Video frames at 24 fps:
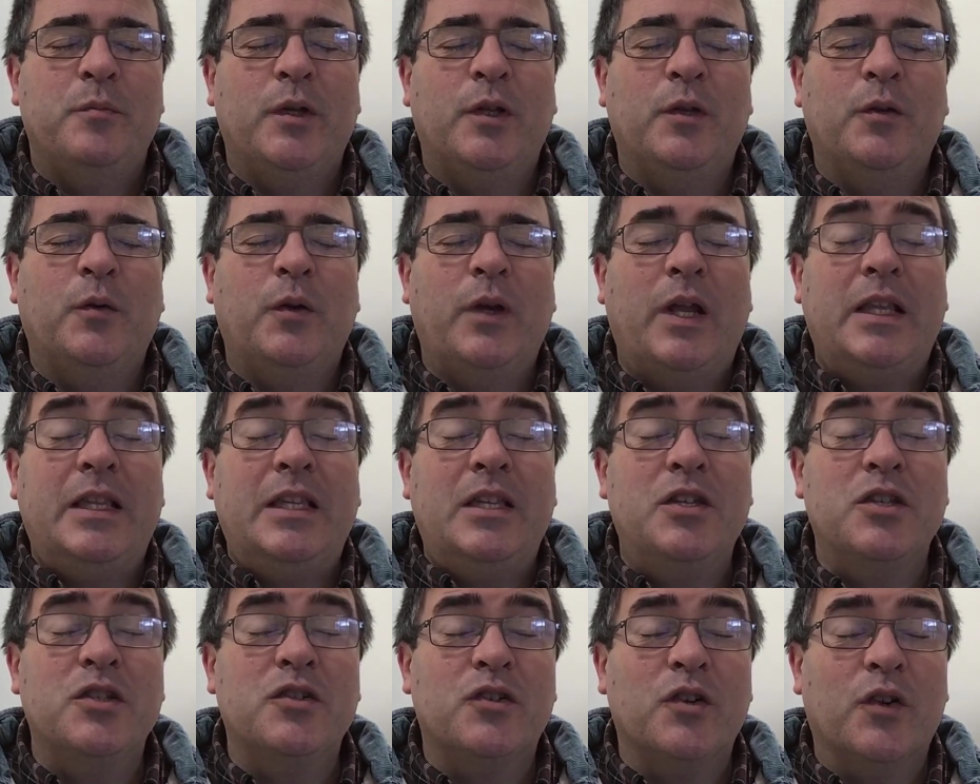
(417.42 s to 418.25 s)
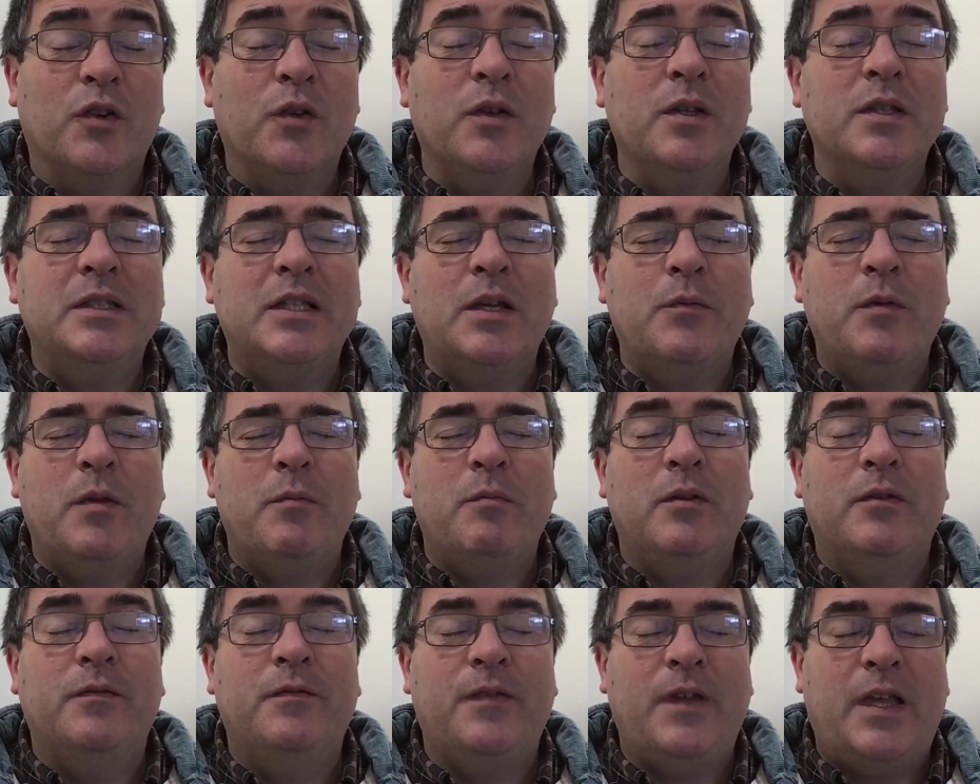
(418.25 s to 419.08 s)
But Lord, in the struggles that
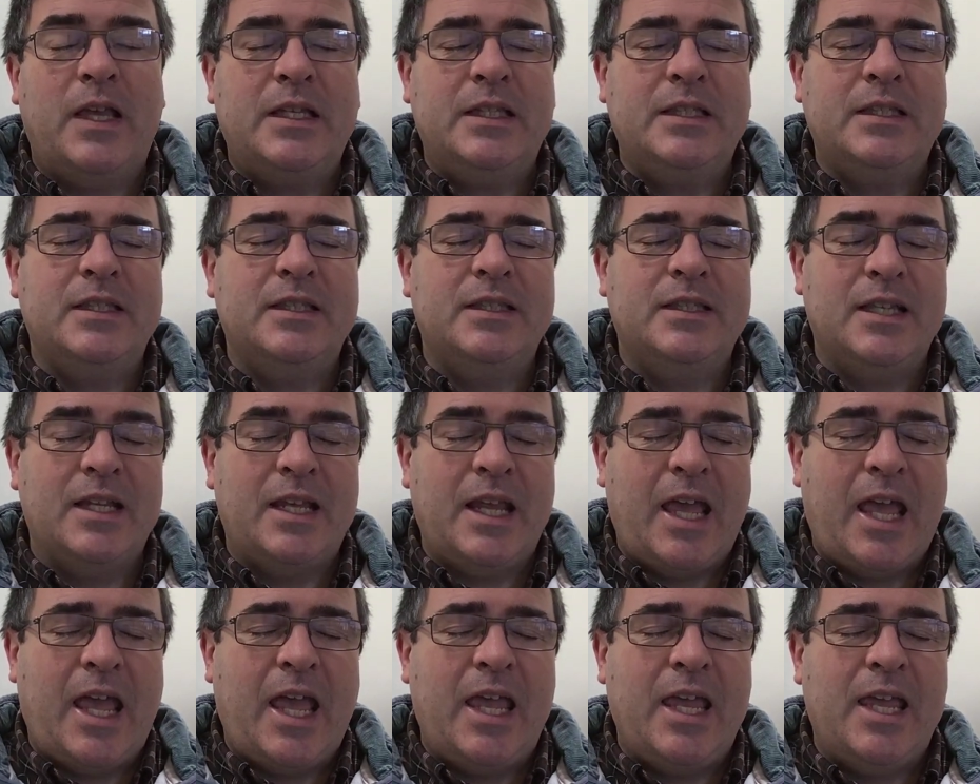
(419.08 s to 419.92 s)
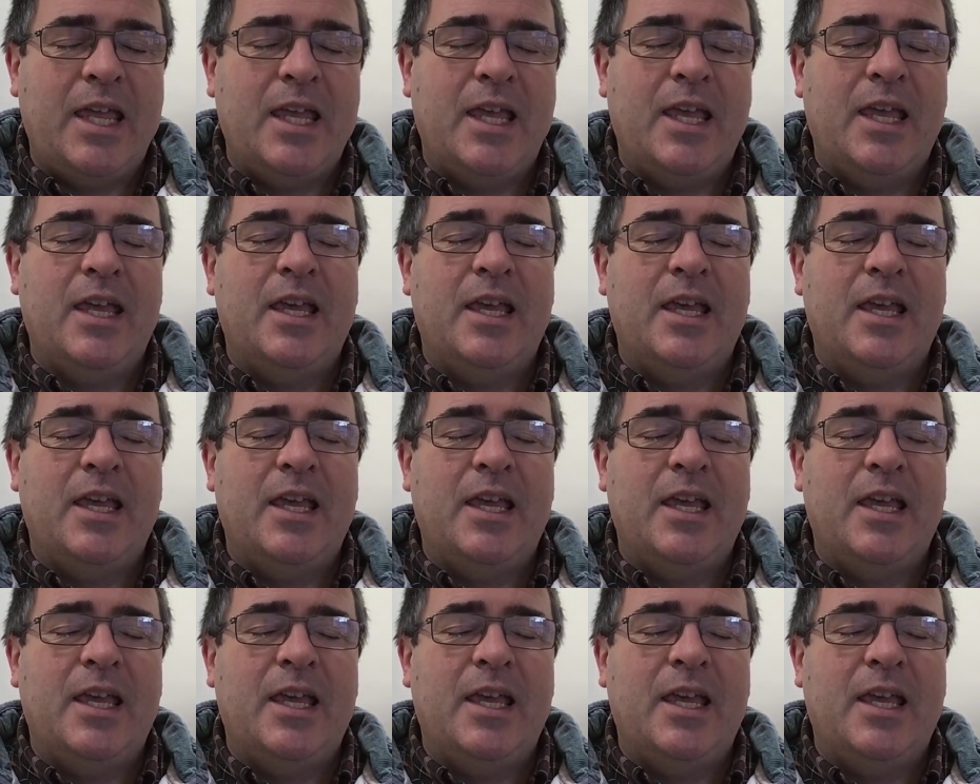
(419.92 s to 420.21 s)
we will face today,